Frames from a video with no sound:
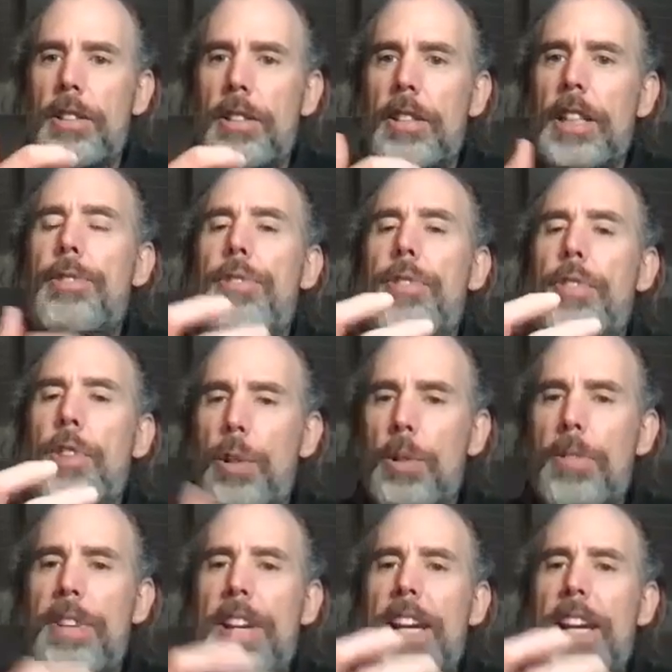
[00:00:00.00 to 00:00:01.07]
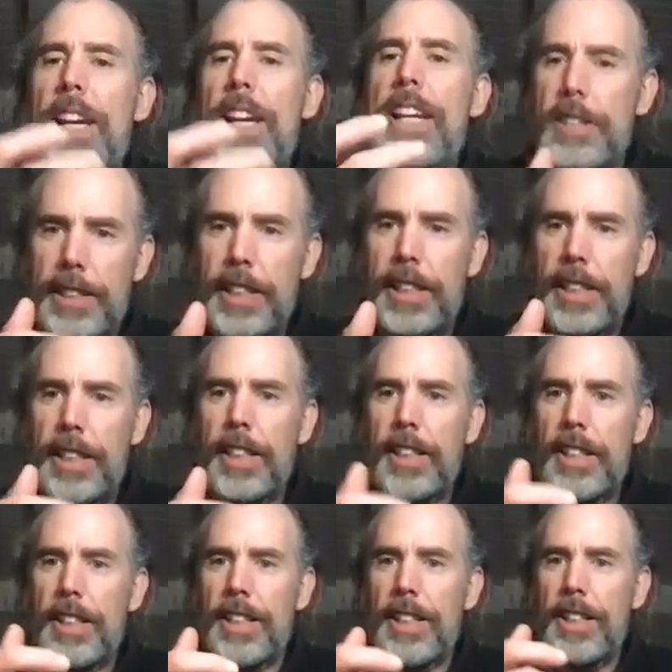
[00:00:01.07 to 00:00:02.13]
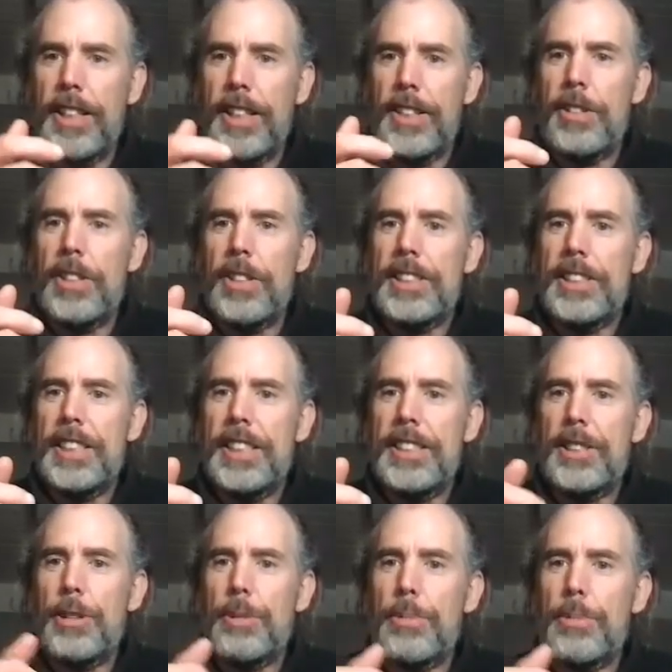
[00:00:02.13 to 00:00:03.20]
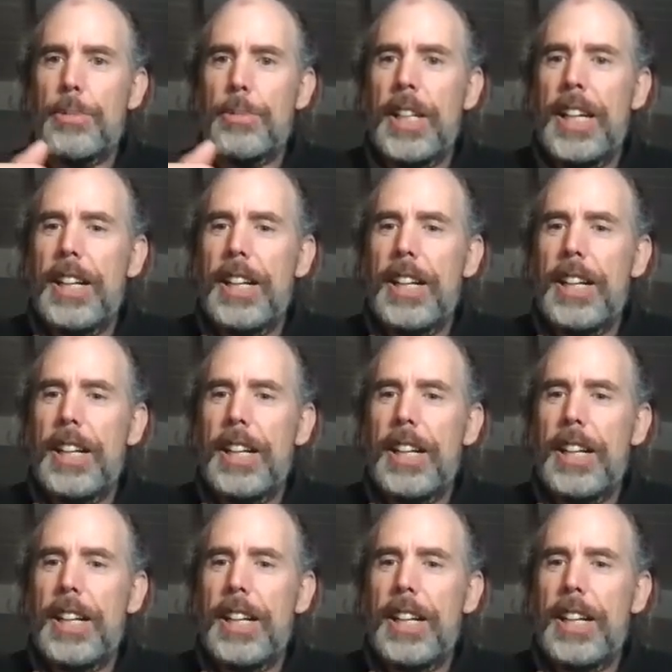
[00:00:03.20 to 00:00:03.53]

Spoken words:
like flow of energy through the system.